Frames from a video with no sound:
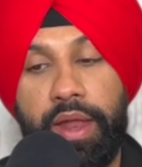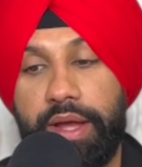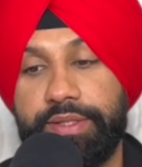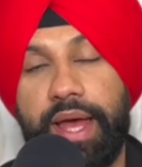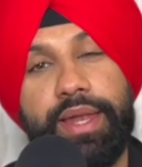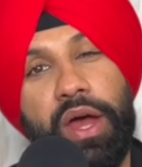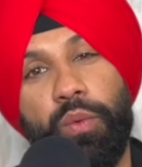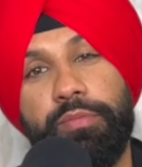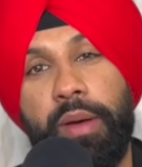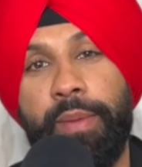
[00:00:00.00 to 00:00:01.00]
sat down
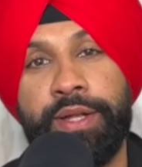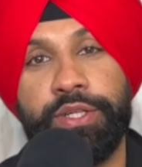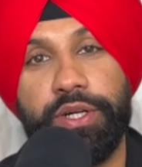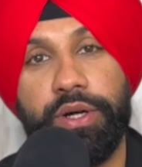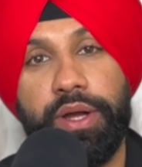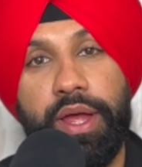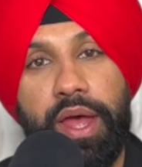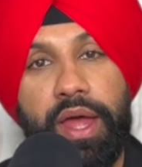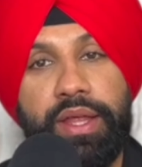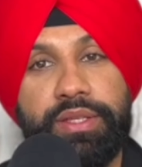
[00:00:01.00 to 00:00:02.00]
with my mentor
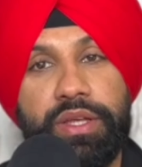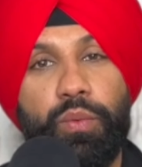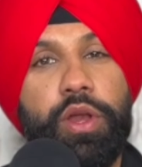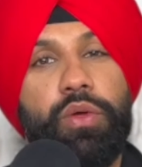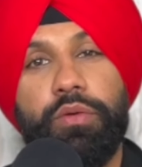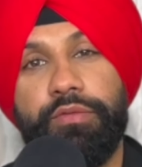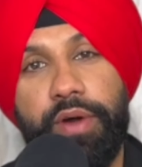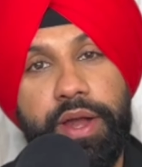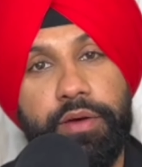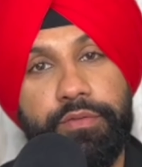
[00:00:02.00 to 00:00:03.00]
and he said, "What are you
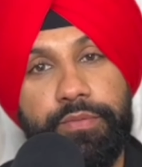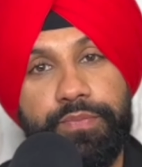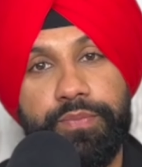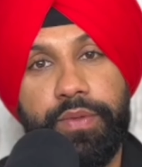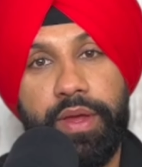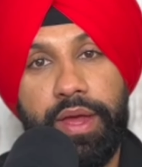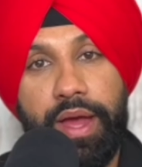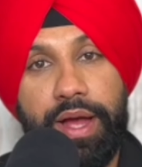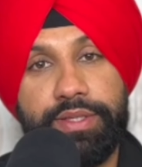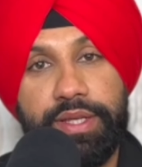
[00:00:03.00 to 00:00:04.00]
afraid of?"
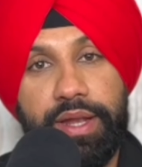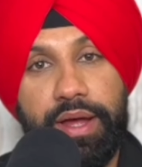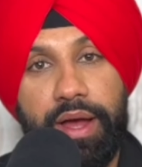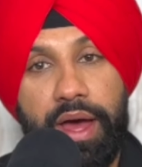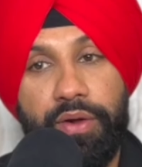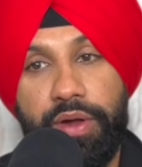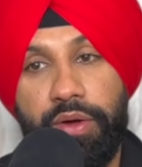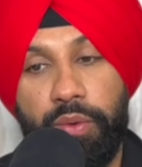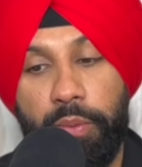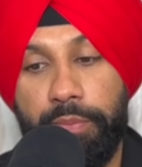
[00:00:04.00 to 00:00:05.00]
I said, "I don't
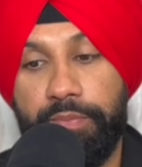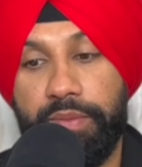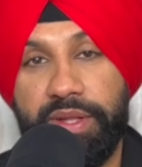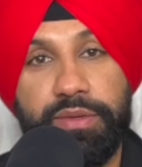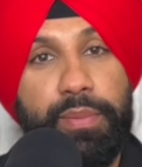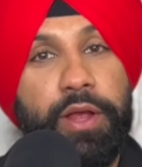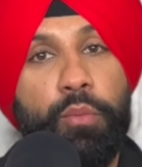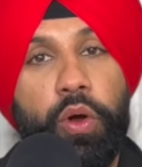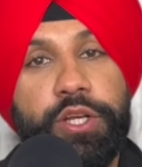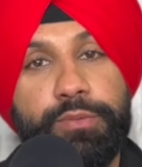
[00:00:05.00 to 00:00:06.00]
know. It's a big
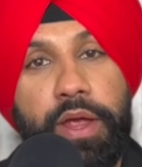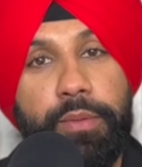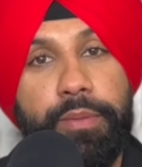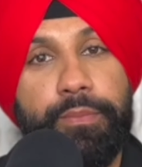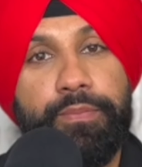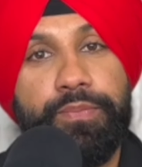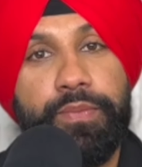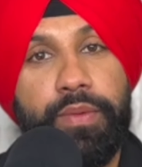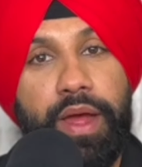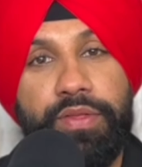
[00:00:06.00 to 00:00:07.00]
mortgage payment."
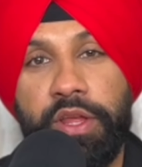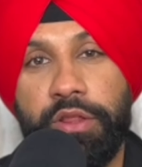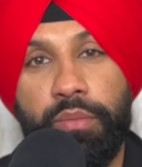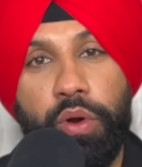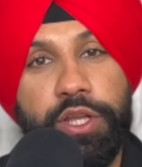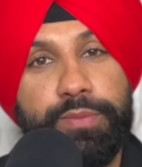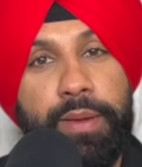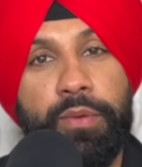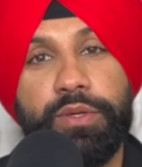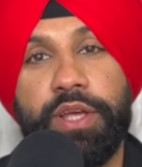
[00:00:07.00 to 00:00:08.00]
I think the mortgage
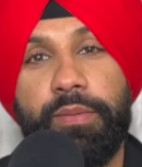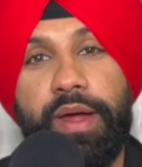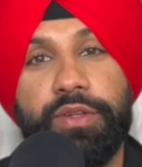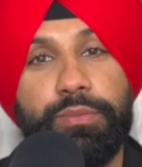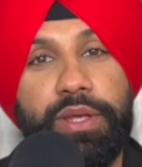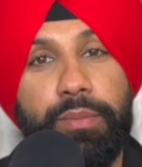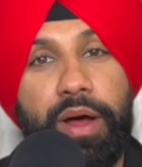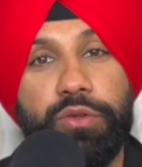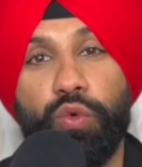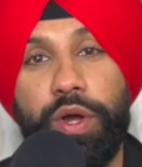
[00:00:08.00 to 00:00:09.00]
payment was coming out to be
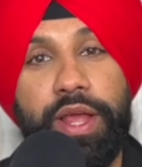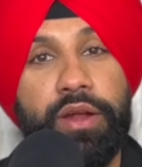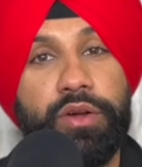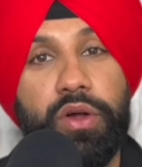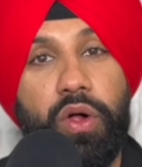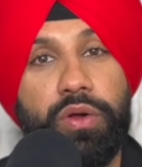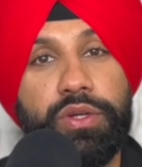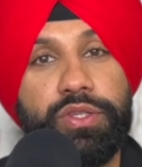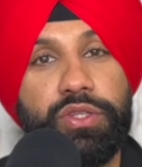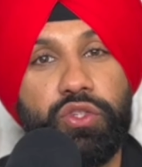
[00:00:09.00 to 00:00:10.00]
about
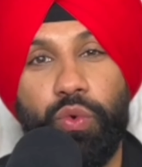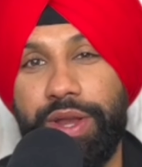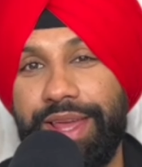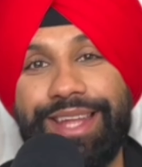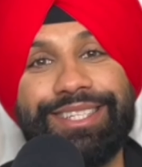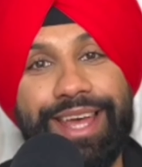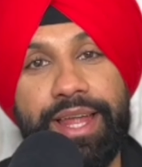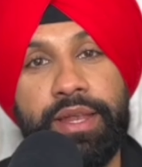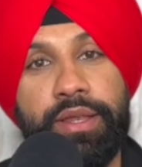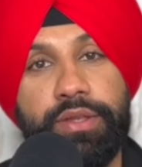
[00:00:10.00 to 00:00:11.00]
$2,800,
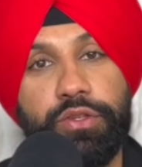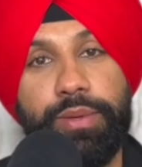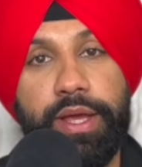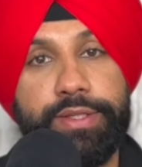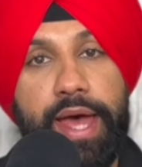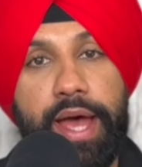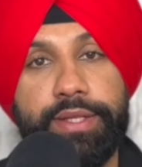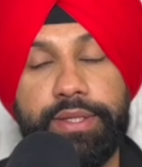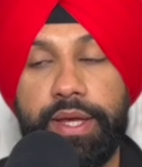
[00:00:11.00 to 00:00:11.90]
2810 to be exact.